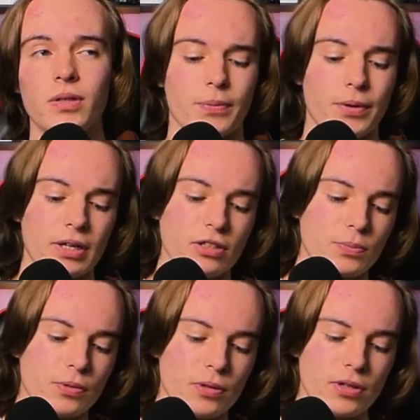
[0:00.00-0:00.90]
for buying
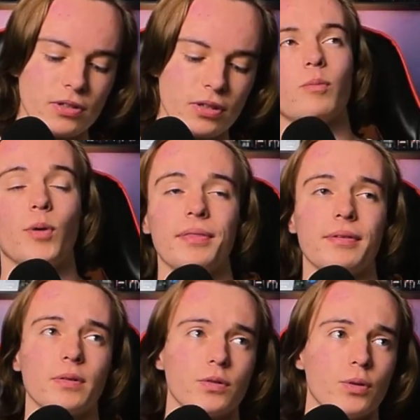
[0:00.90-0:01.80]
this product. One
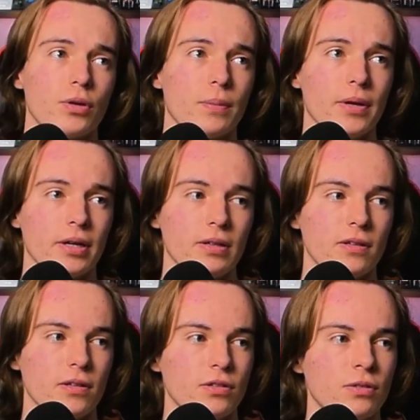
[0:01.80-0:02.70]
thing I'll talk about
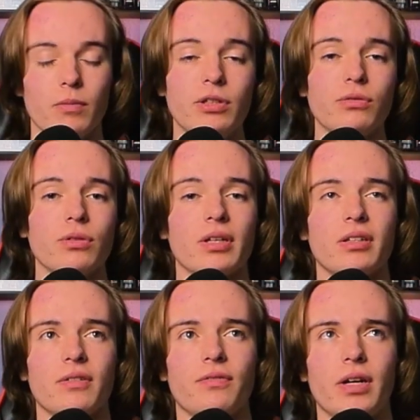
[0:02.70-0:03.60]
is when you're
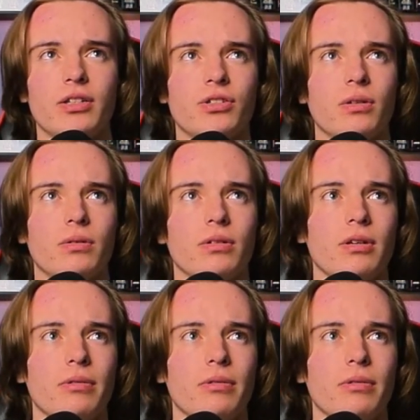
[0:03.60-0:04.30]
looking at the face shell on their